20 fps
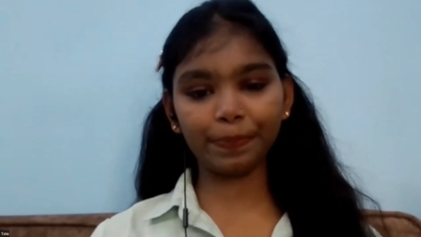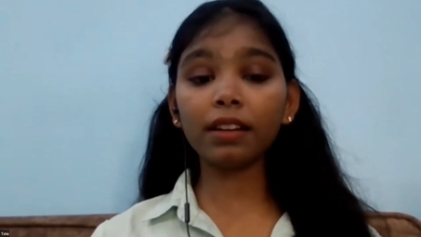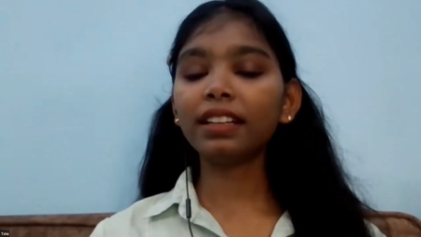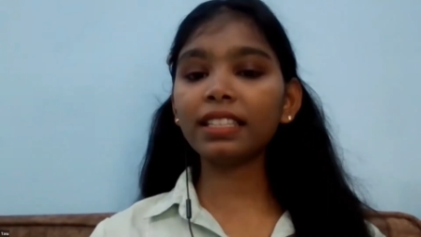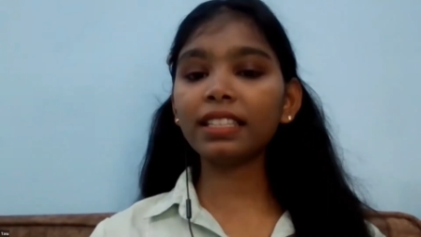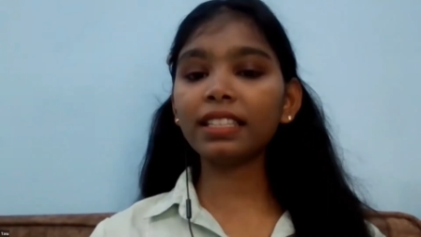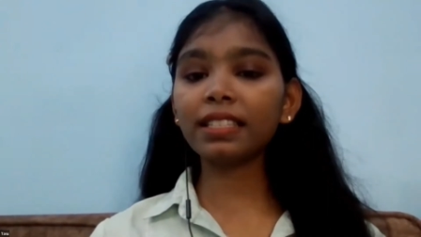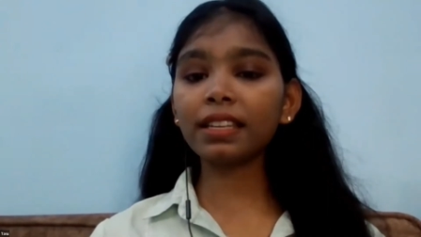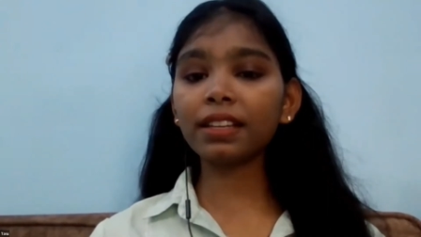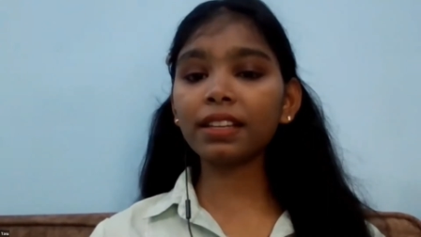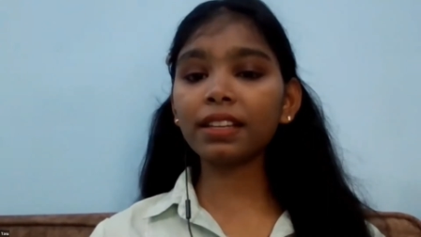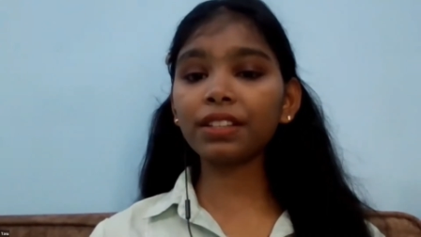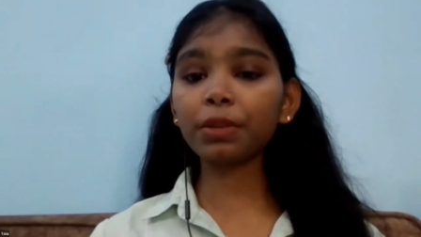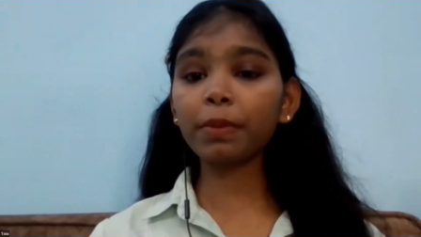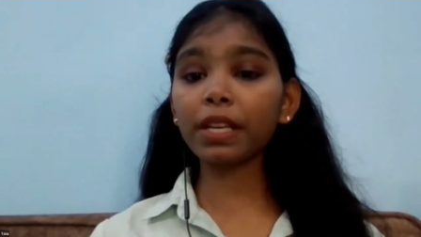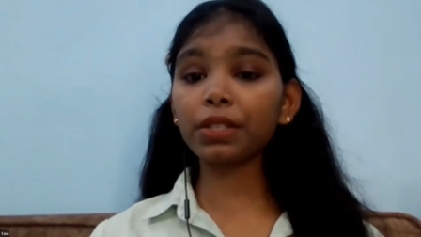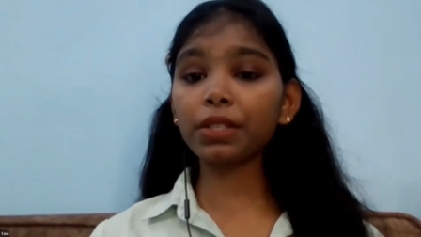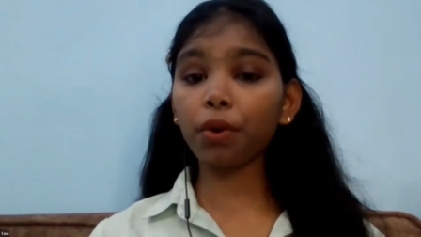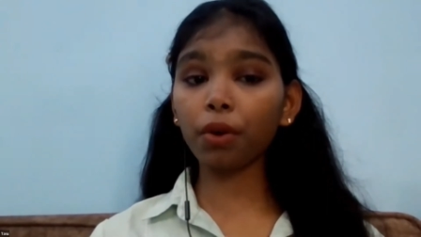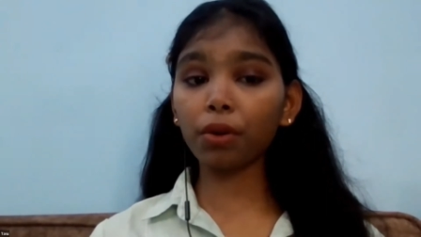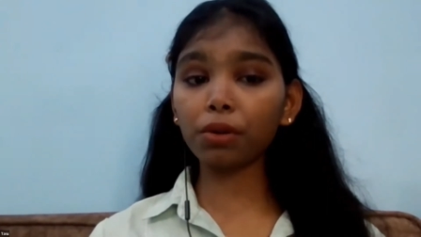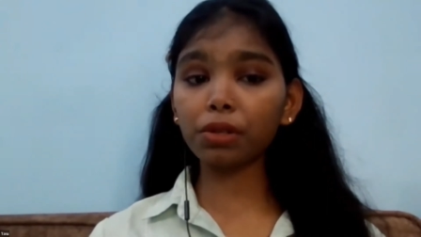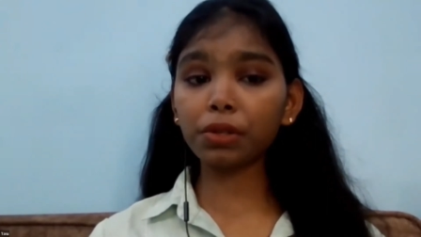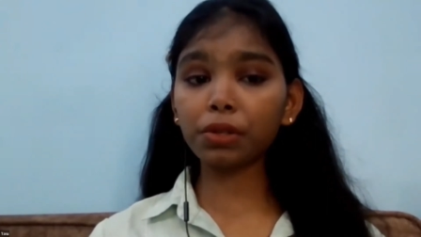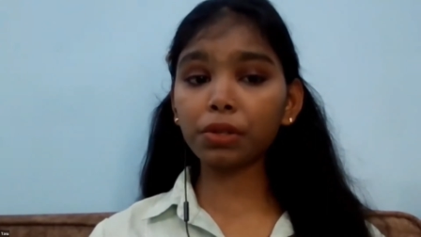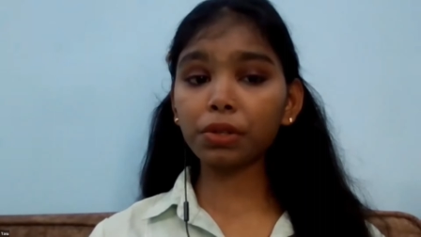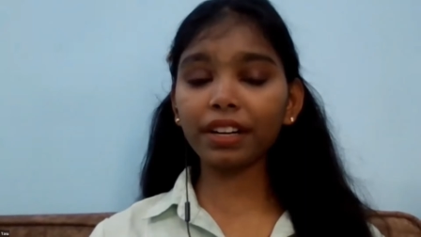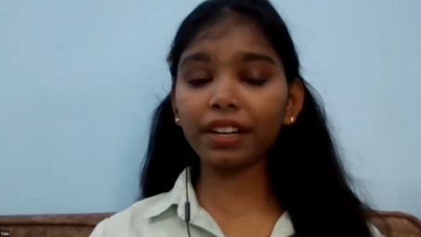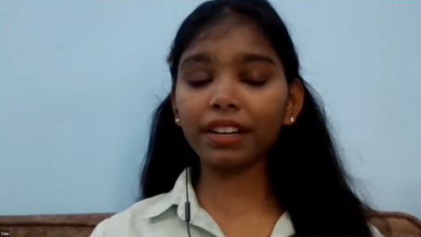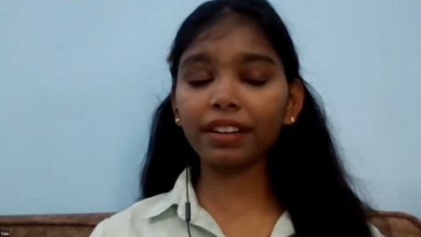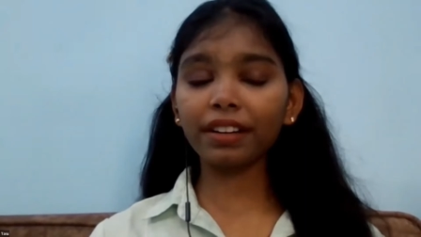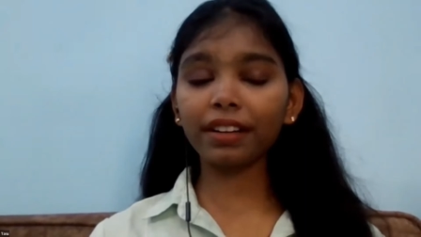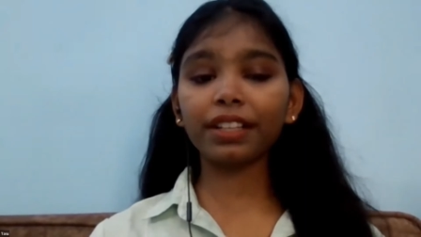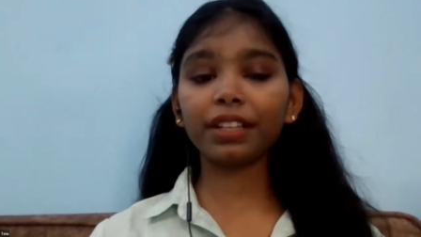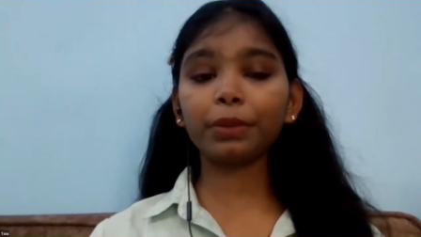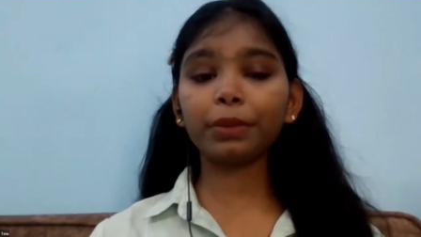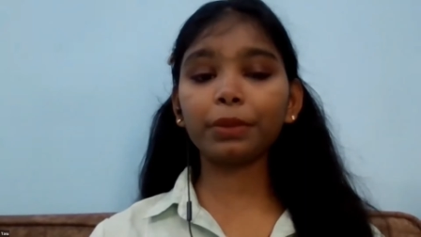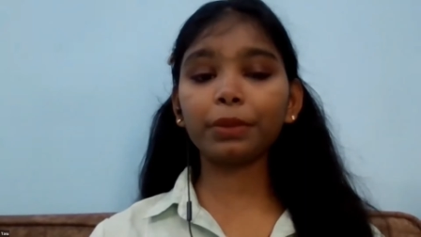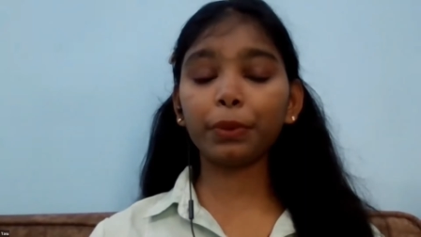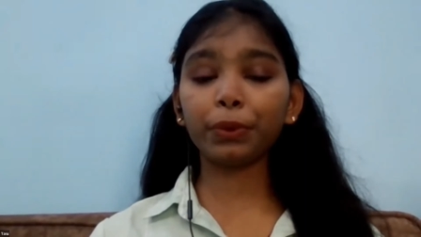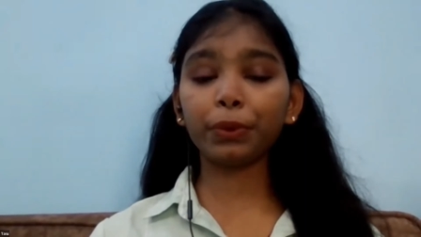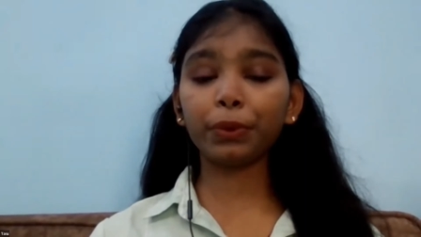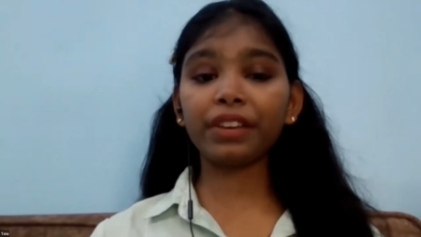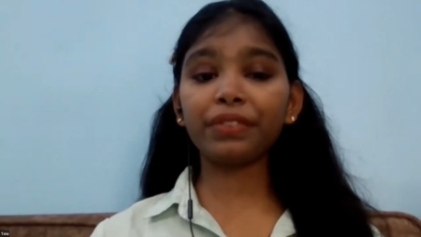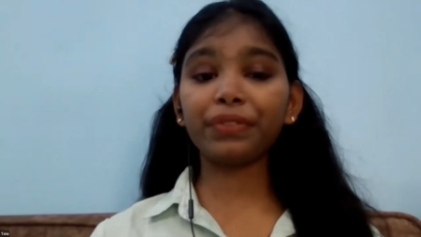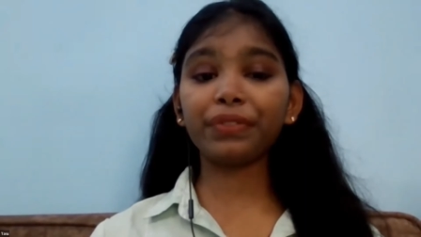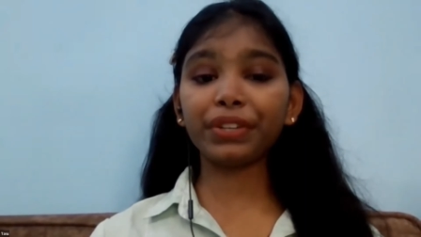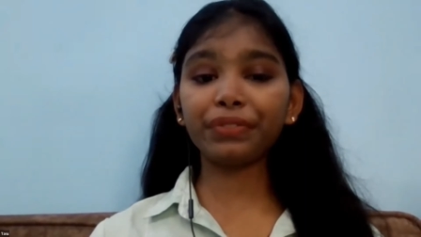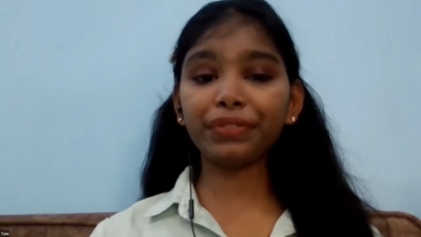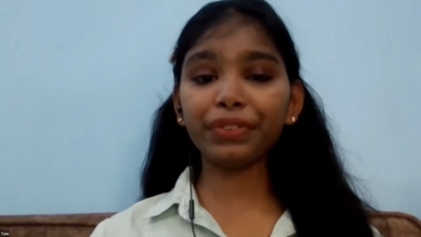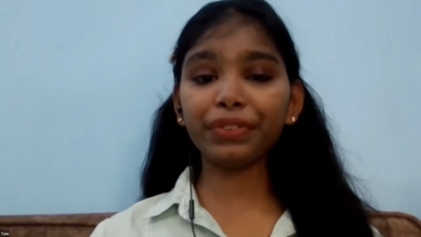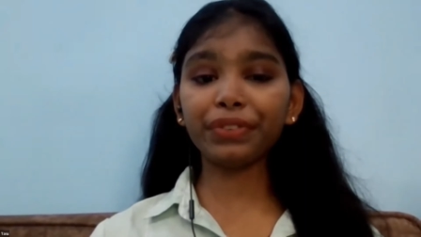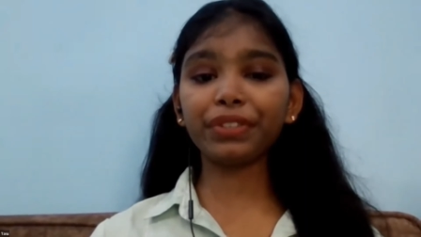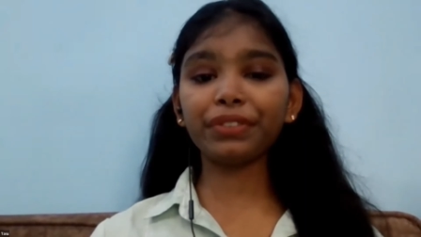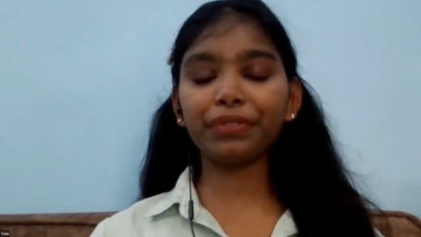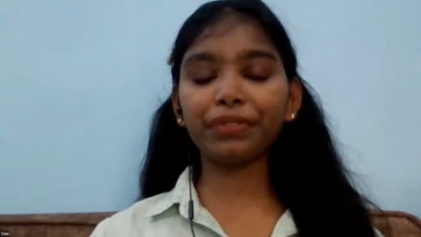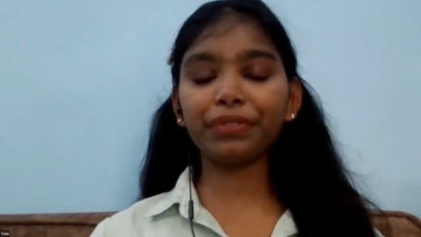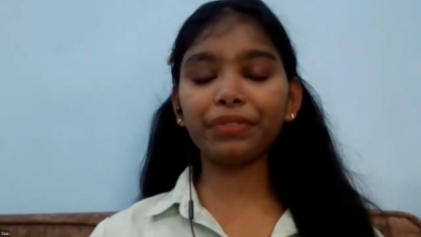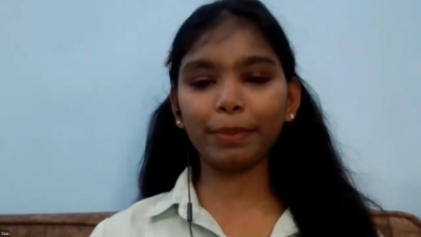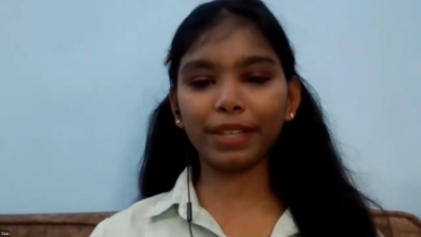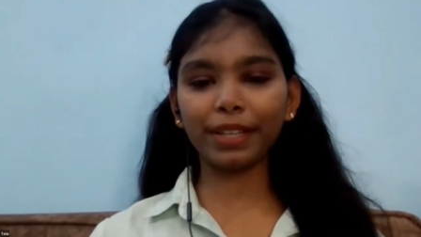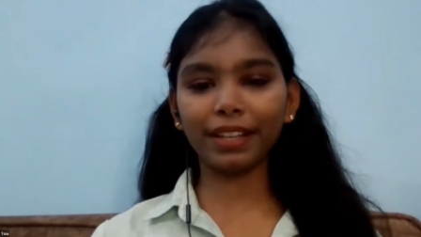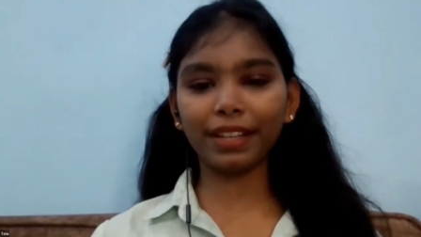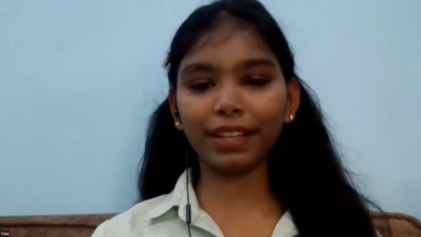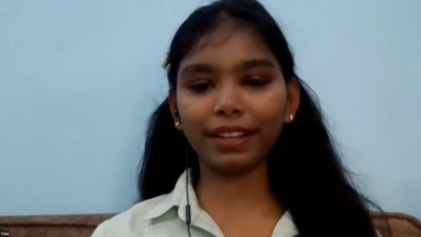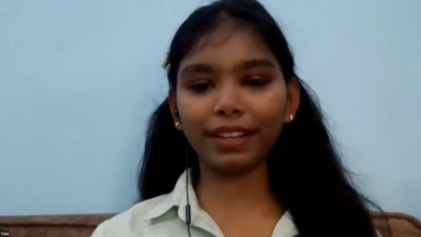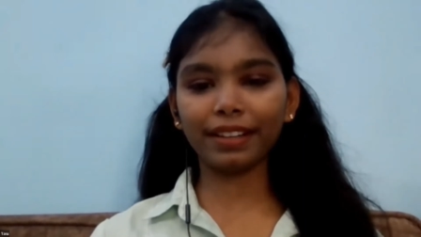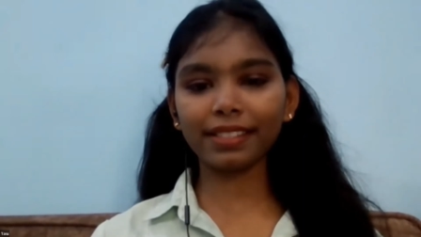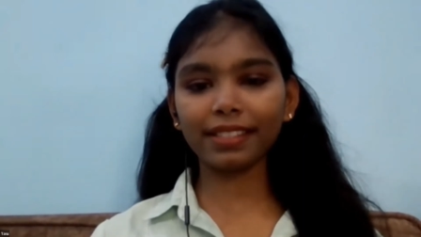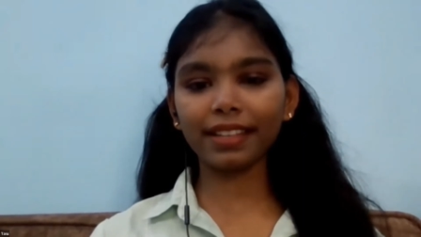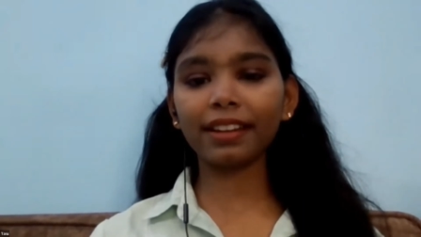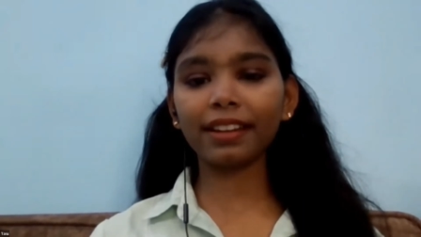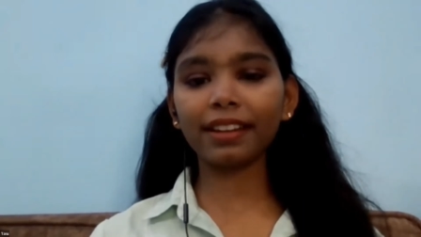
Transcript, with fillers: Digisaksham has also conducted more than one hundred fifty webinars,